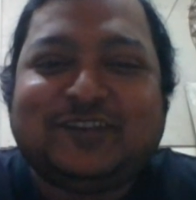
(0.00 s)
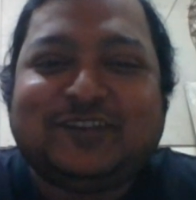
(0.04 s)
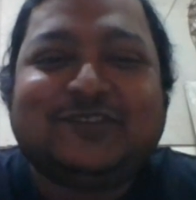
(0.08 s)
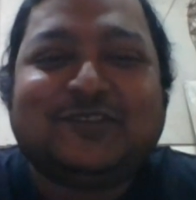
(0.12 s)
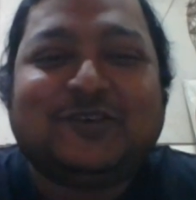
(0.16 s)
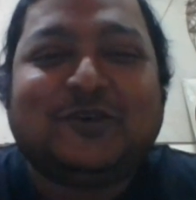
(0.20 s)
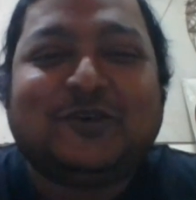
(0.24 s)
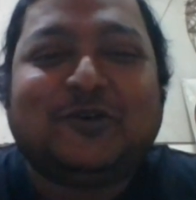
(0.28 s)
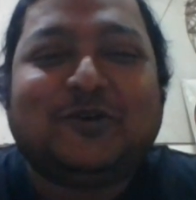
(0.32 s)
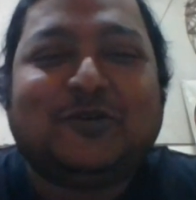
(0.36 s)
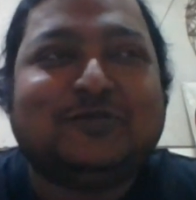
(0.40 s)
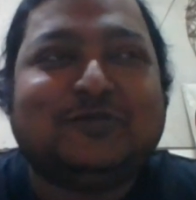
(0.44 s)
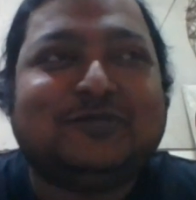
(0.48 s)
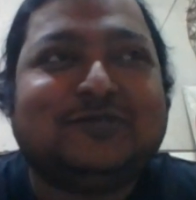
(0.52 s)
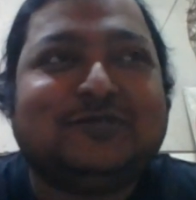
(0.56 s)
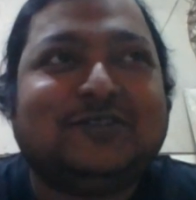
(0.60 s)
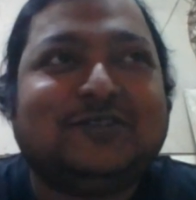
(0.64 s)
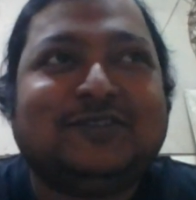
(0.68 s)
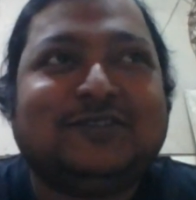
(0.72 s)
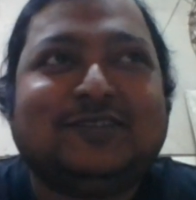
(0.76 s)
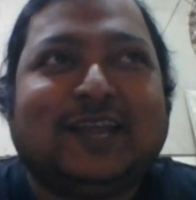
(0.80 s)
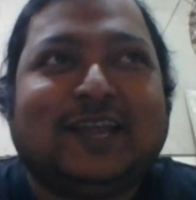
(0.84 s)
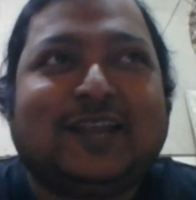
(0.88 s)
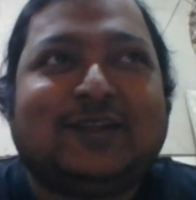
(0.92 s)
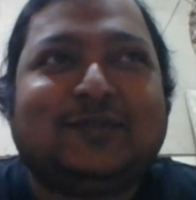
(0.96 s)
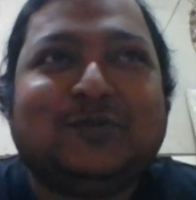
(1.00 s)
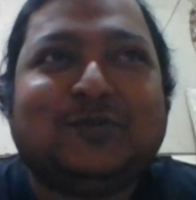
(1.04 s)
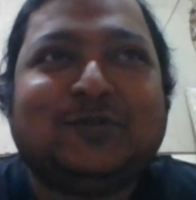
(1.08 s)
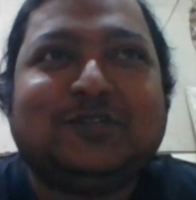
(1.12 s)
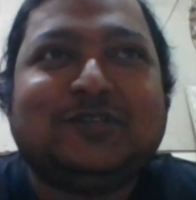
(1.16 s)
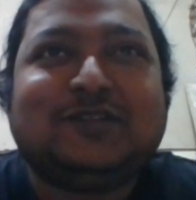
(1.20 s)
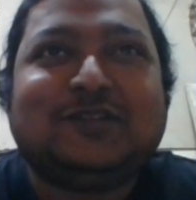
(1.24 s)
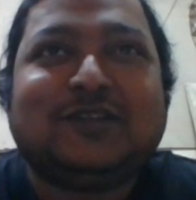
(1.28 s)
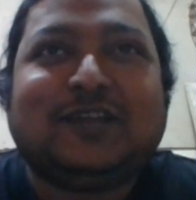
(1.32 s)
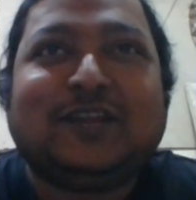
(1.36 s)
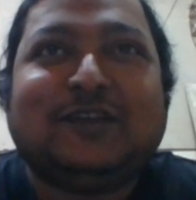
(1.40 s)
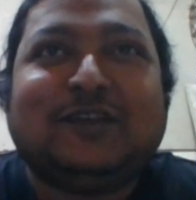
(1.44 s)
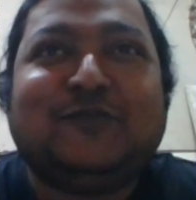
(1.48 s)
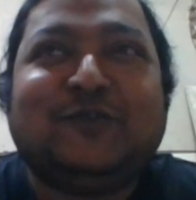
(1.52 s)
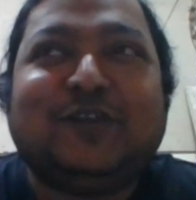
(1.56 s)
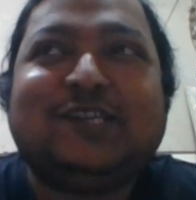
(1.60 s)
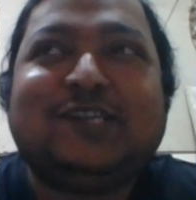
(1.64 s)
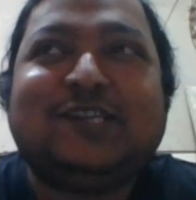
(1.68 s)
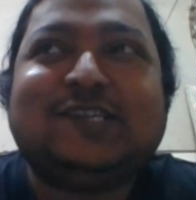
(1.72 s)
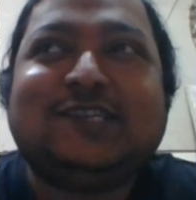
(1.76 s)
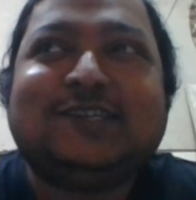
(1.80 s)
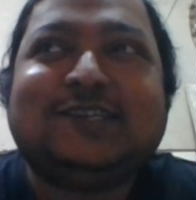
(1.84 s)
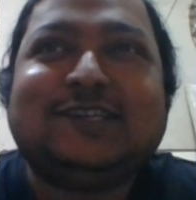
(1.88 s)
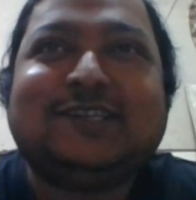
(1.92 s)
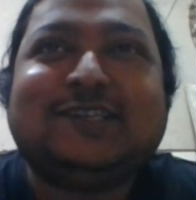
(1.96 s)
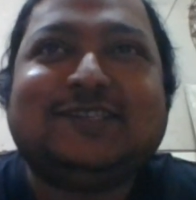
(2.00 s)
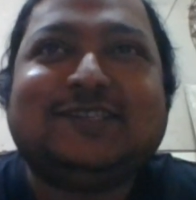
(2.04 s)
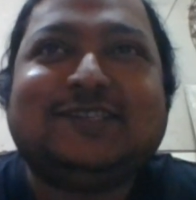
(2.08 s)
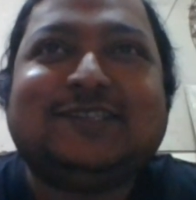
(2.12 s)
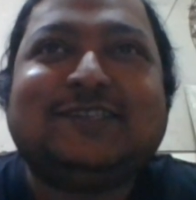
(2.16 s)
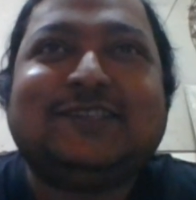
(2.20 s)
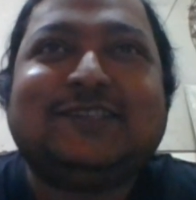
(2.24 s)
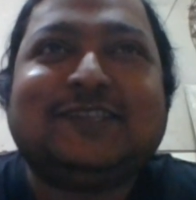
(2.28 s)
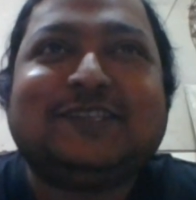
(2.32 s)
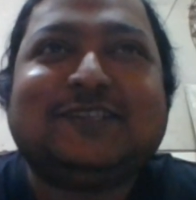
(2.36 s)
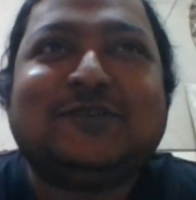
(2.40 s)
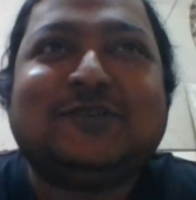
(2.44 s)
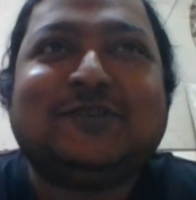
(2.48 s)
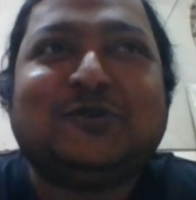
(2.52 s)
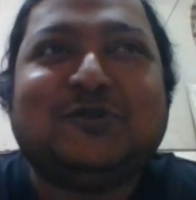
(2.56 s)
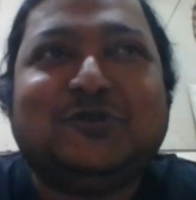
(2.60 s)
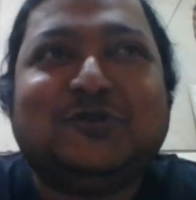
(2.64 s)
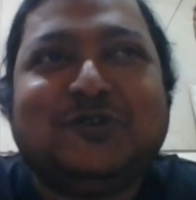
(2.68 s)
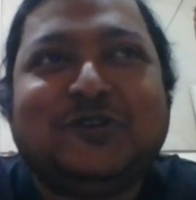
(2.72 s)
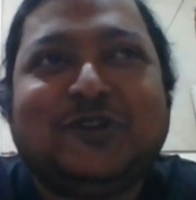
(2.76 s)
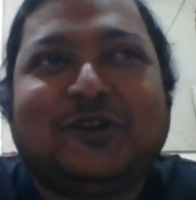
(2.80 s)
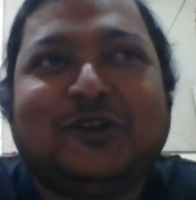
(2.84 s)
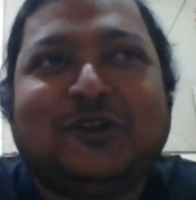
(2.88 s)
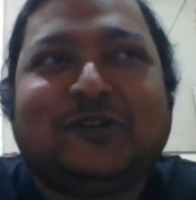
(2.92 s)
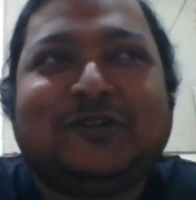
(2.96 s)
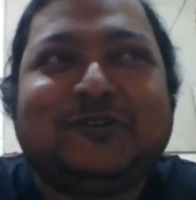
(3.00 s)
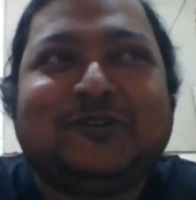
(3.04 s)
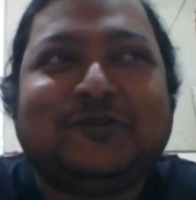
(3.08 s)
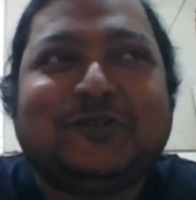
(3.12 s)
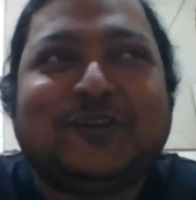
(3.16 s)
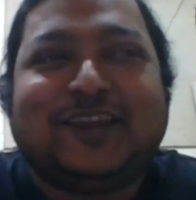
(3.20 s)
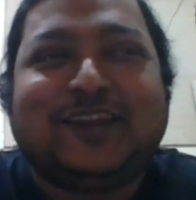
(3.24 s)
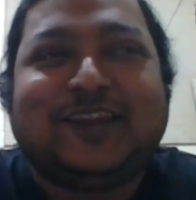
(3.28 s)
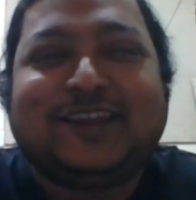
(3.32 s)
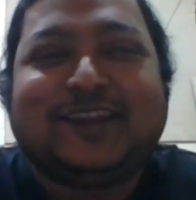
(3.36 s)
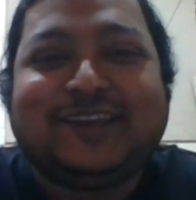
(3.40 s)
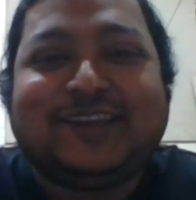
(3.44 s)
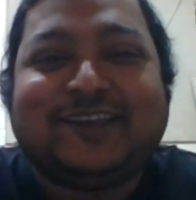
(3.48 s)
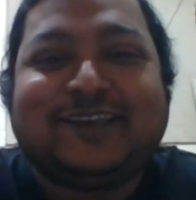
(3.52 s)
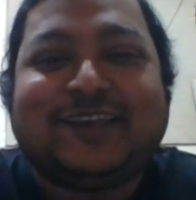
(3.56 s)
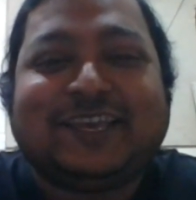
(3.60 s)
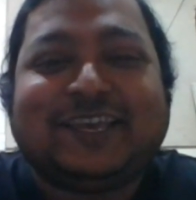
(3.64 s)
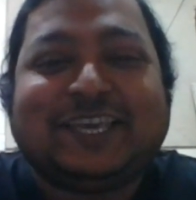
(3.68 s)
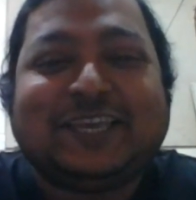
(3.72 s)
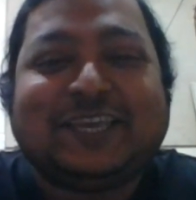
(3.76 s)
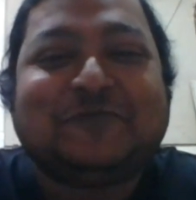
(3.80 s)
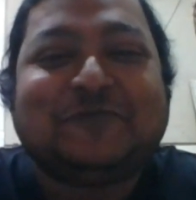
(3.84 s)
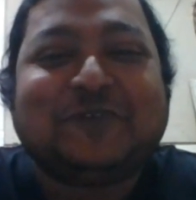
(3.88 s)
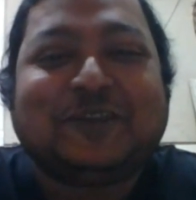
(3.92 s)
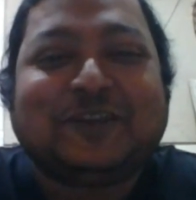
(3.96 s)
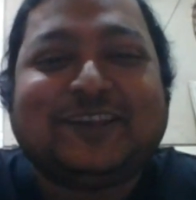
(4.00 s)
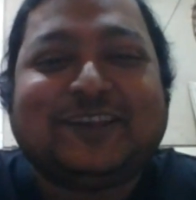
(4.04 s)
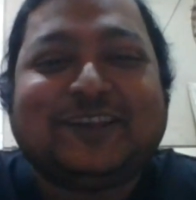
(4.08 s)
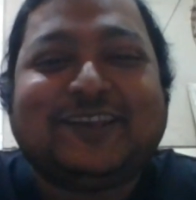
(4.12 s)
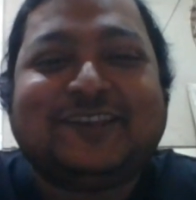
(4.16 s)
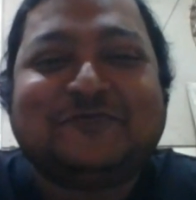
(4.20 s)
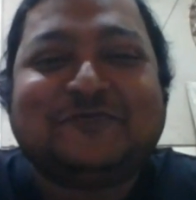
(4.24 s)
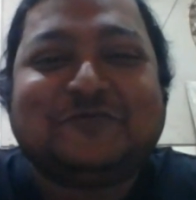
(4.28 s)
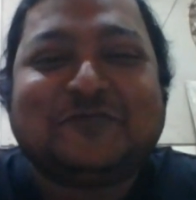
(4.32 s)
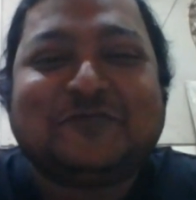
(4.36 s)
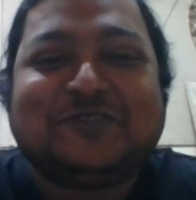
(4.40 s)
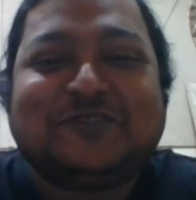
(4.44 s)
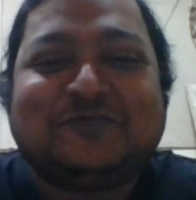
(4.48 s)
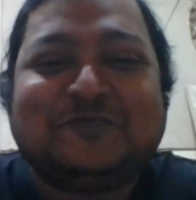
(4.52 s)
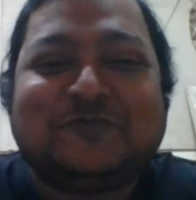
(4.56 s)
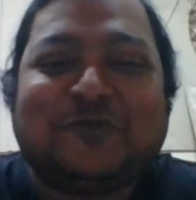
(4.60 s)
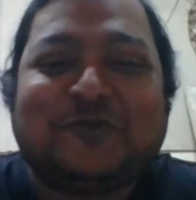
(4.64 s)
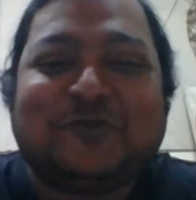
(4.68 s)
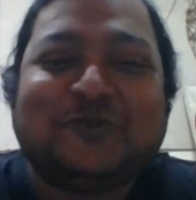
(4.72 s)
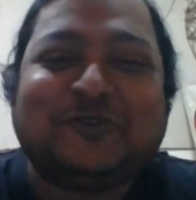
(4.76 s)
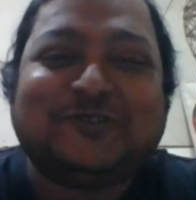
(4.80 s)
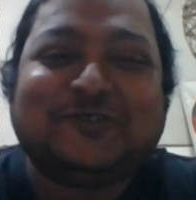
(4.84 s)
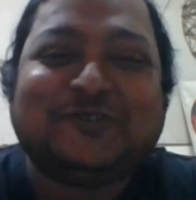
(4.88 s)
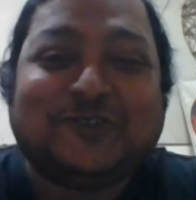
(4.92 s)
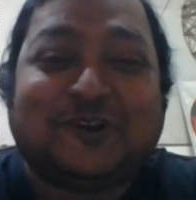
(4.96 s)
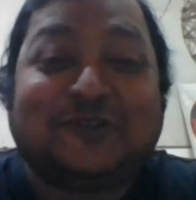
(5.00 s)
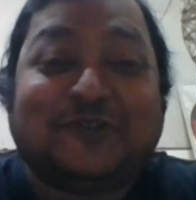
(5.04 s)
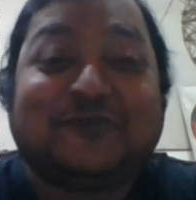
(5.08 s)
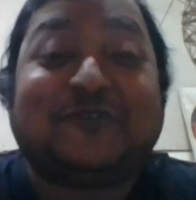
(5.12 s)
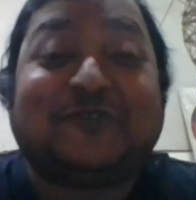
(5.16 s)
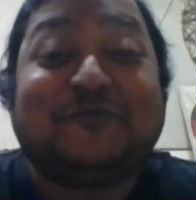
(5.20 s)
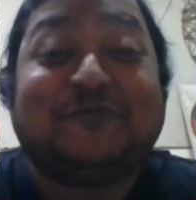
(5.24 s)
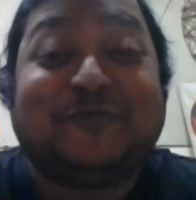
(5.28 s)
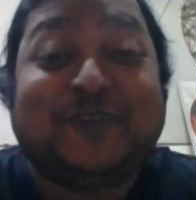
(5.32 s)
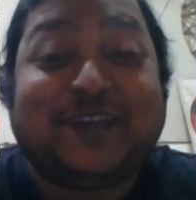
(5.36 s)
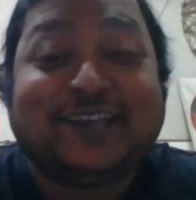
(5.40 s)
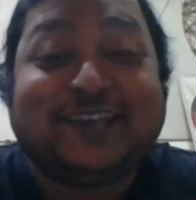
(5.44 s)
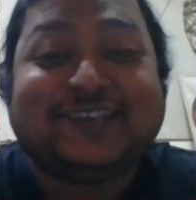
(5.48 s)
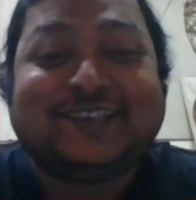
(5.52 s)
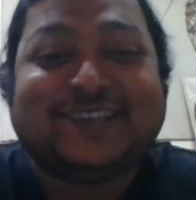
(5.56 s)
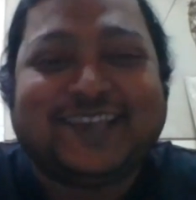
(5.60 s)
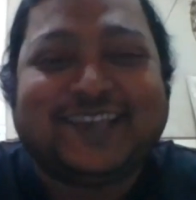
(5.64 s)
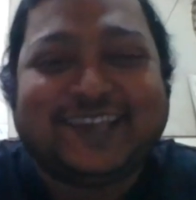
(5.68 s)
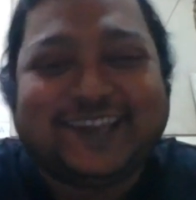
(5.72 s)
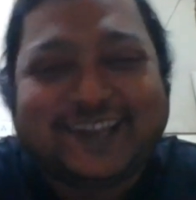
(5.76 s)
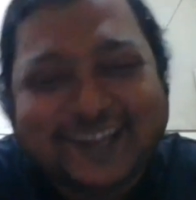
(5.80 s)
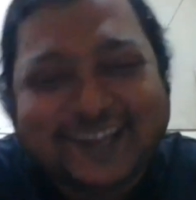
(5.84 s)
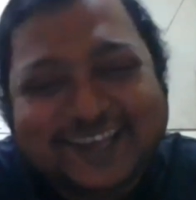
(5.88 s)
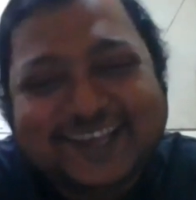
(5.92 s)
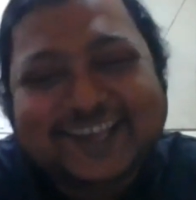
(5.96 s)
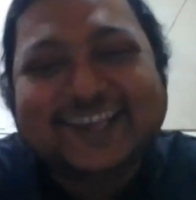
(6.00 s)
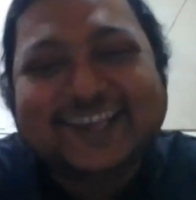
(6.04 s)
So that was in winter. It's good not to keep engagements more. So, or from my side.